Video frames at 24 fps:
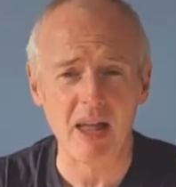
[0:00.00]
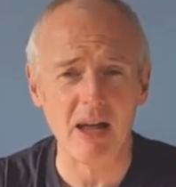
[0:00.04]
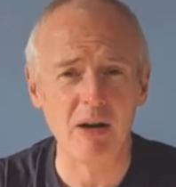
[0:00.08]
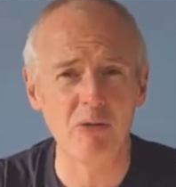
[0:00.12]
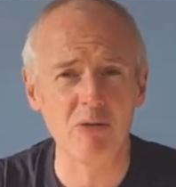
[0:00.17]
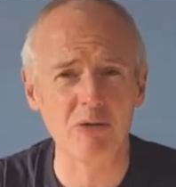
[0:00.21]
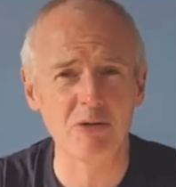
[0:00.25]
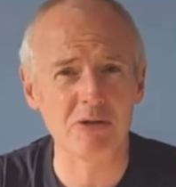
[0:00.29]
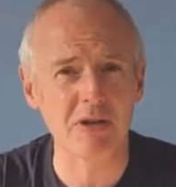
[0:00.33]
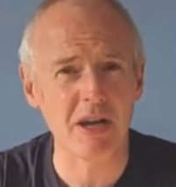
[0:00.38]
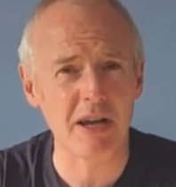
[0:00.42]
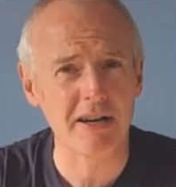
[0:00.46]
I
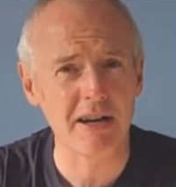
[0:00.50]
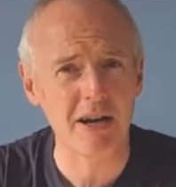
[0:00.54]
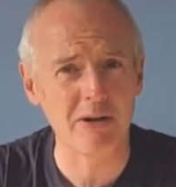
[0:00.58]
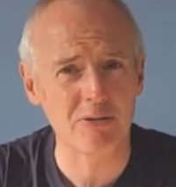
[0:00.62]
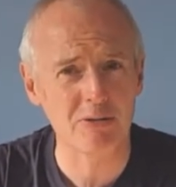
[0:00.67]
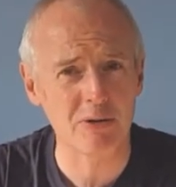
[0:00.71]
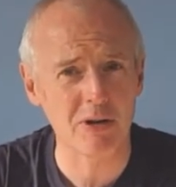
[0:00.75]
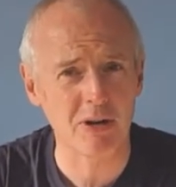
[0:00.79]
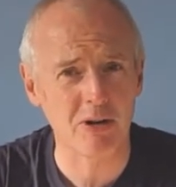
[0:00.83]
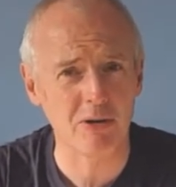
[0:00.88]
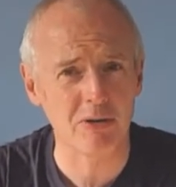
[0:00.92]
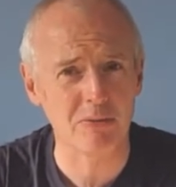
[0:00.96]
wouldn't say no
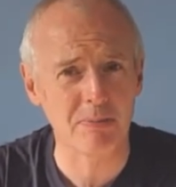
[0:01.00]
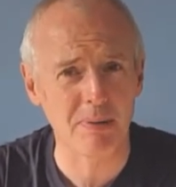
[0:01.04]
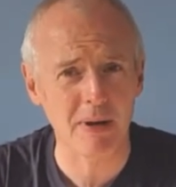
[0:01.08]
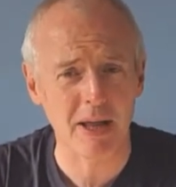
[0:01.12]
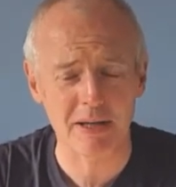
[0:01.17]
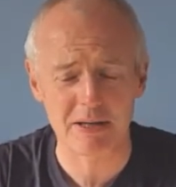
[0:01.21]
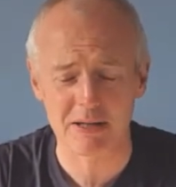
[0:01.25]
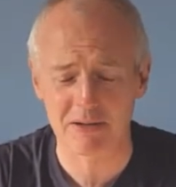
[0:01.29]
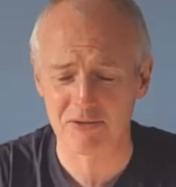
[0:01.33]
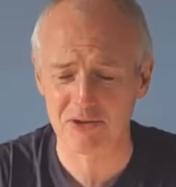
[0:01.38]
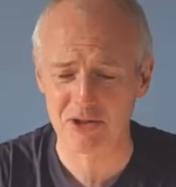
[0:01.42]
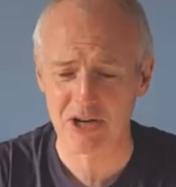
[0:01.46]
to a good
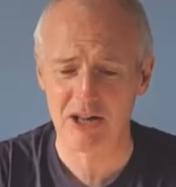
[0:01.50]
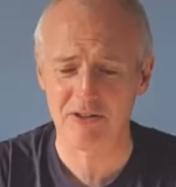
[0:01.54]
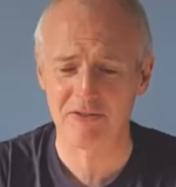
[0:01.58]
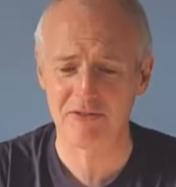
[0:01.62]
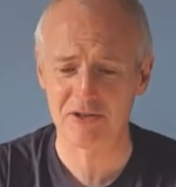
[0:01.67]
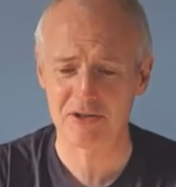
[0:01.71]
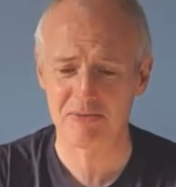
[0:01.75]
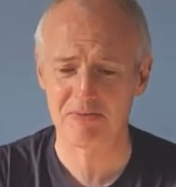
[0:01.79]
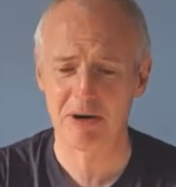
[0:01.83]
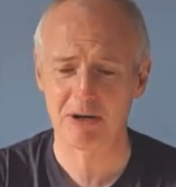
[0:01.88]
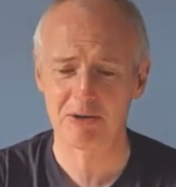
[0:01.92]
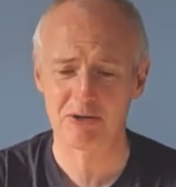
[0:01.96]
plate of
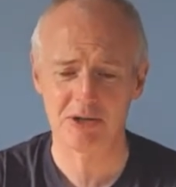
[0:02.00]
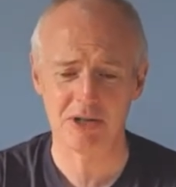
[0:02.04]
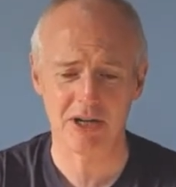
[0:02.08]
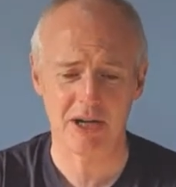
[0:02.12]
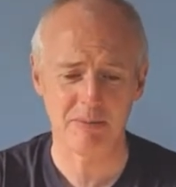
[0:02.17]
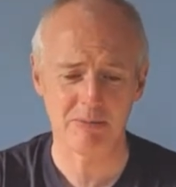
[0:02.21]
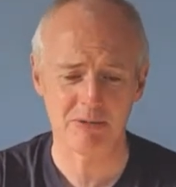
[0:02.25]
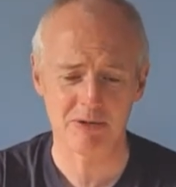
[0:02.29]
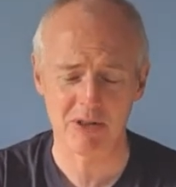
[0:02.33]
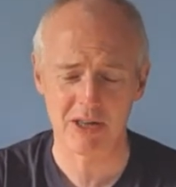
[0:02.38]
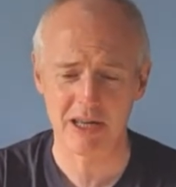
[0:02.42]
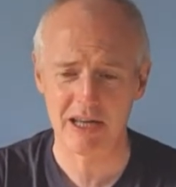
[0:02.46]
shellfish most
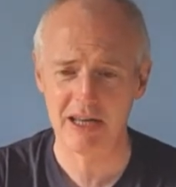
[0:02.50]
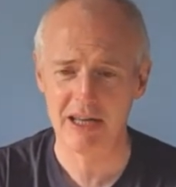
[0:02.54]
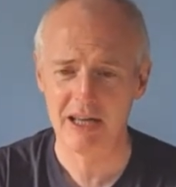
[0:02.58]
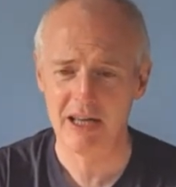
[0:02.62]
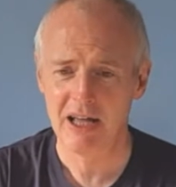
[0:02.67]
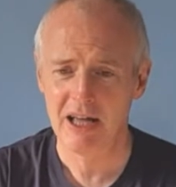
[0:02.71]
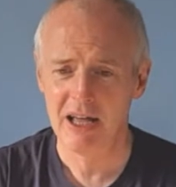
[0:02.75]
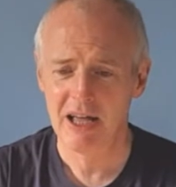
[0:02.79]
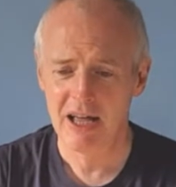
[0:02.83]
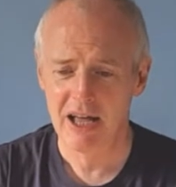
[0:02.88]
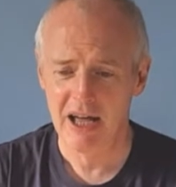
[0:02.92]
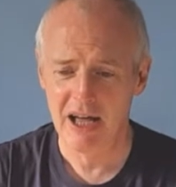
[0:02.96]
times of the
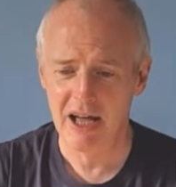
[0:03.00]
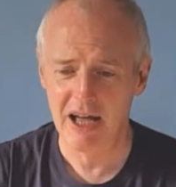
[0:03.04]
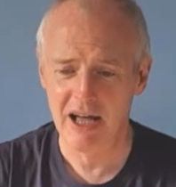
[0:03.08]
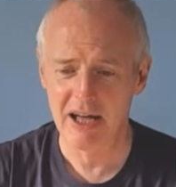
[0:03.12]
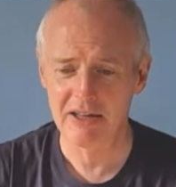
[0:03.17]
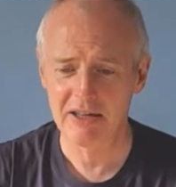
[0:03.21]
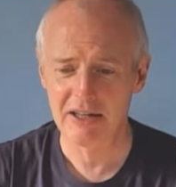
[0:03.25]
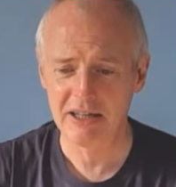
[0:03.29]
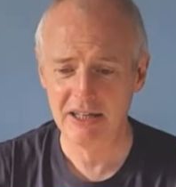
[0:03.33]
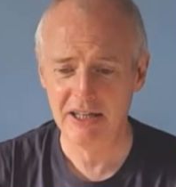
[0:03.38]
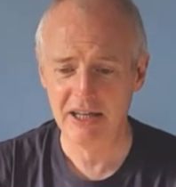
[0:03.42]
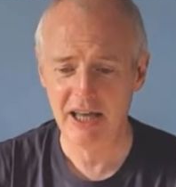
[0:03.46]

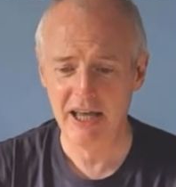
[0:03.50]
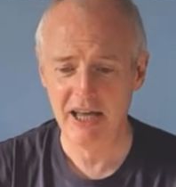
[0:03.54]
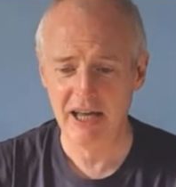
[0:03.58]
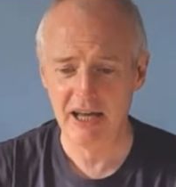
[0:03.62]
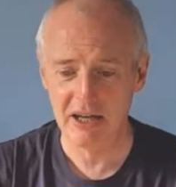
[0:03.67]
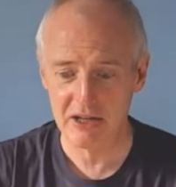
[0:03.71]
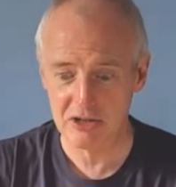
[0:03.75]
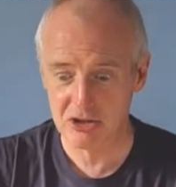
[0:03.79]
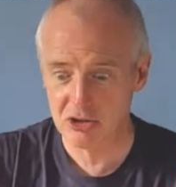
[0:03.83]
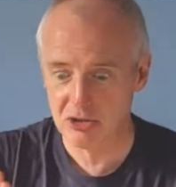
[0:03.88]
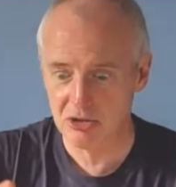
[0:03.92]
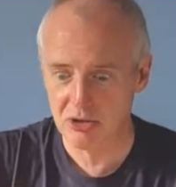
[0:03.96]

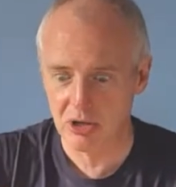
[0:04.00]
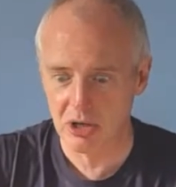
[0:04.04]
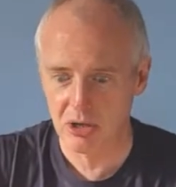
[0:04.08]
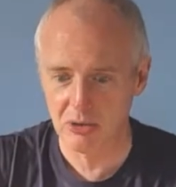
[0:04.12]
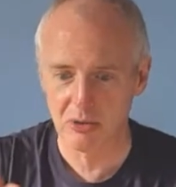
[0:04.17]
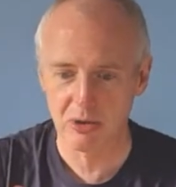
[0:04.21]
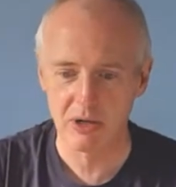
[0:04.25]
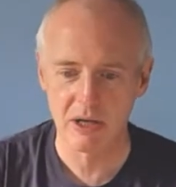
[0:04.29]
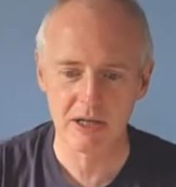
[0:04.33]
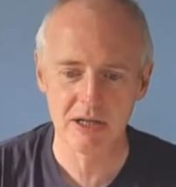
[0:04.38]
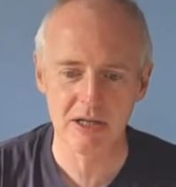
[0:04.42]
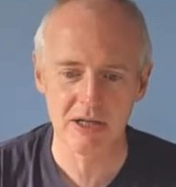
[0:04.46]
year
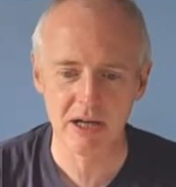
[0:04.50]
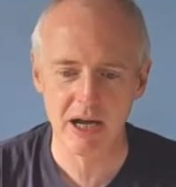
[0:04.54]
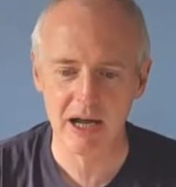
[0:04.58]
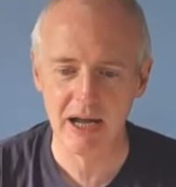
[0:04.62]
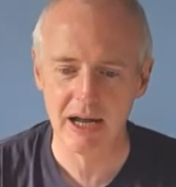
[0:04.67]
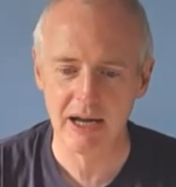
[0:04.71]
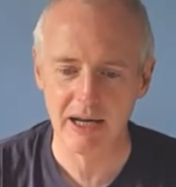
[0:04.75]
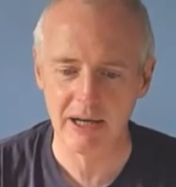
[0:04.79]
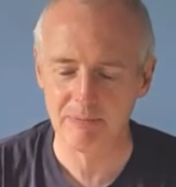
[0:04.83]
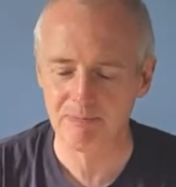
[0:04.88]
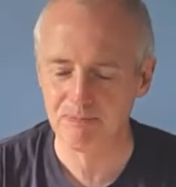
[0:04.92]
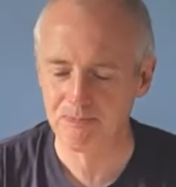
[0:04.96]
stroke
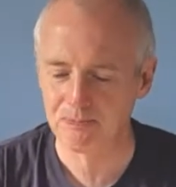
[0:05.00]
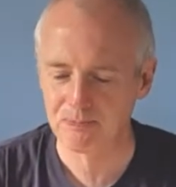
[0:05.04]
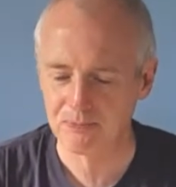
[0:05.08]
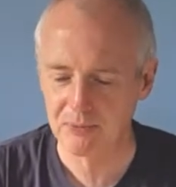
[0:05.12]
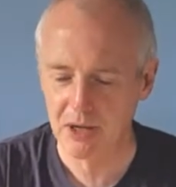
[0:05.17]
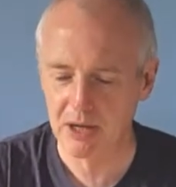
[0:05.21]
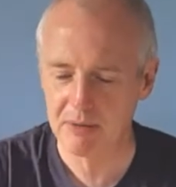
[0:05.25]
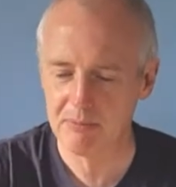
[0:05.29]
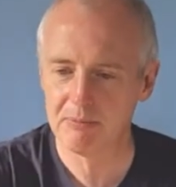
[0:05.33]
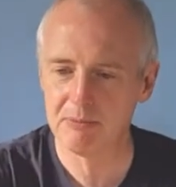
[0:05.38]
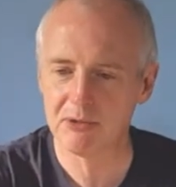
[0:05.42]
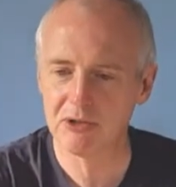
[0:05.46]
day
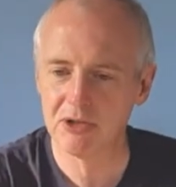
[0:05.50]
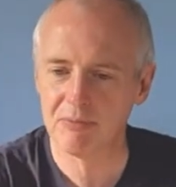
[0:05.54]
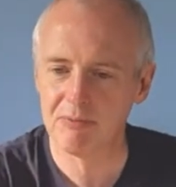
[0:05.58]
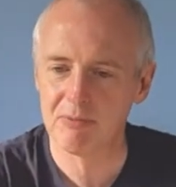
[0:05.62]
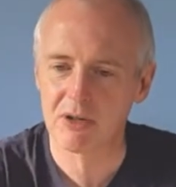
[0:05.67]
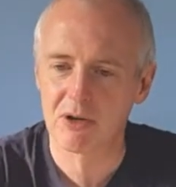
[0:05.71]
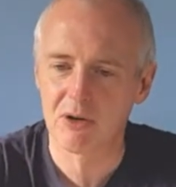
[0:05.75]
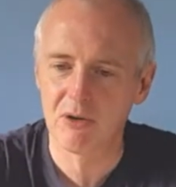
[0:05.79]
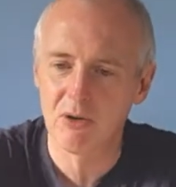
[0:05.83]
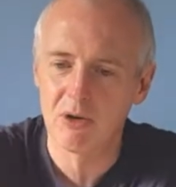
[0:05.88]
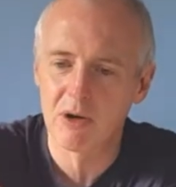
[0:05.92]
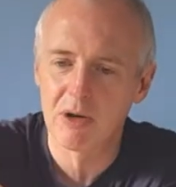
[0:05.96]

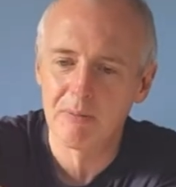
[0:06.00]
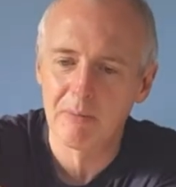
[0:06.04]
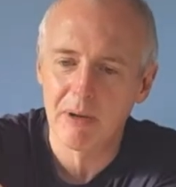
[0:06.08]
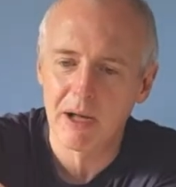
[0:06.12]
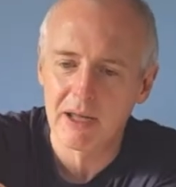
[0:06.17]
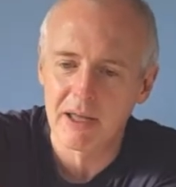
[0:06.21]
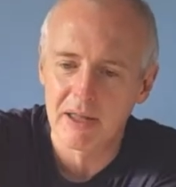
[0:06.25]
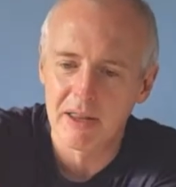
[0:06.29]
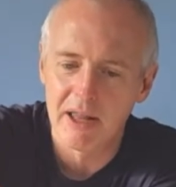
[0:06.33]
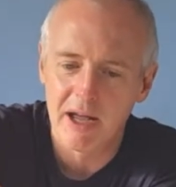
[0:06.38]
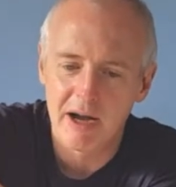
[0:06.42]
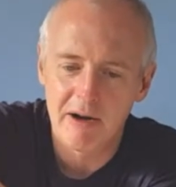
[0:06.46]
the Cork
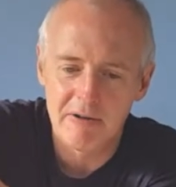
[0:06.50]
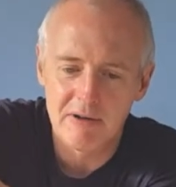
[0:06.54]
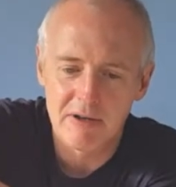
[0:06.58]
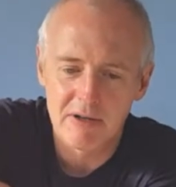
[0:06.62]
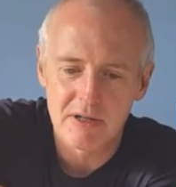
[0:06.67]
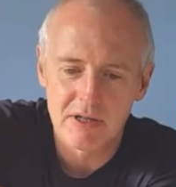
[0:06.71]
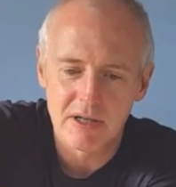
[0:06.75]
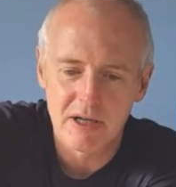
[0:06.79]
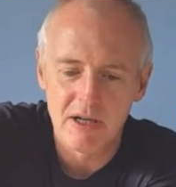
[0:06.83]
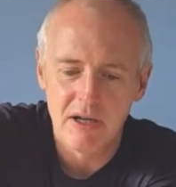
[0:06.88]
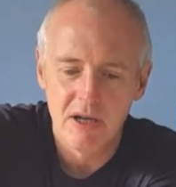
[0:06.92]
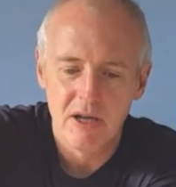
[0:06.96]
back in there
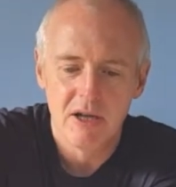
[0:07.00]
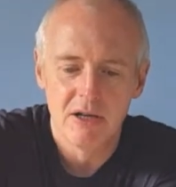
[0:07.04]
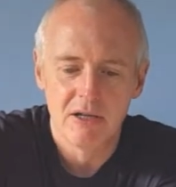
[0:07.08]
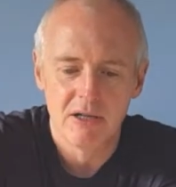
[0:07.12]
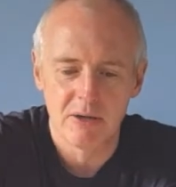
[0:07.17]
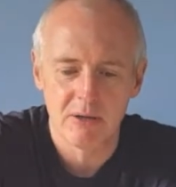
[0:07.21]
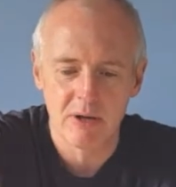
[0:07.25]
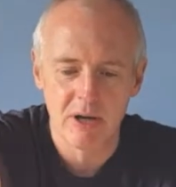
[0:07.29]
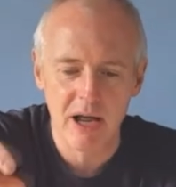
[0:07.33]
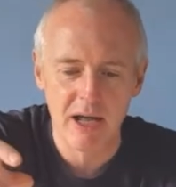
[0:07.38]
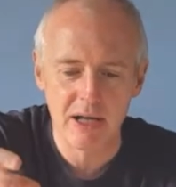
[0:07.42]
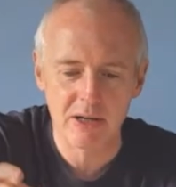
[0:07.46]
and uh,
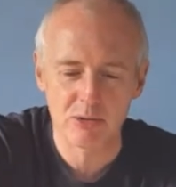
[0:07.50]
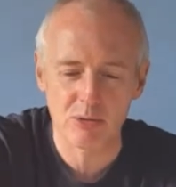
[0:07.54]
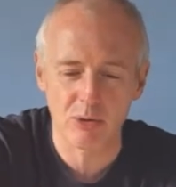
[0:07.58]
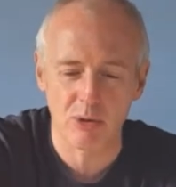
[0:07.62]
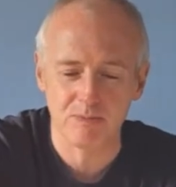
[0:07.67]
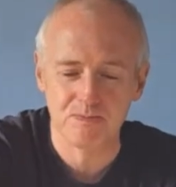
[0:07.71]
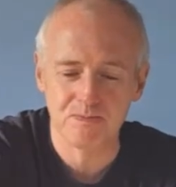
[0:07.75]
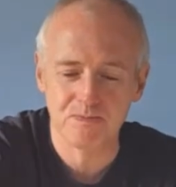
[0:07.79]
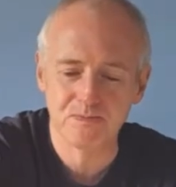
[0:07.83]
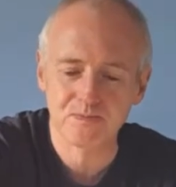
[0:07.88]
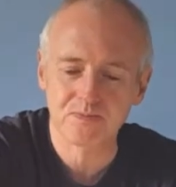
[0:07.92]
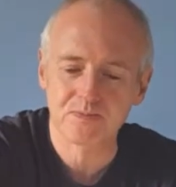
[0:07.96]
do the next one.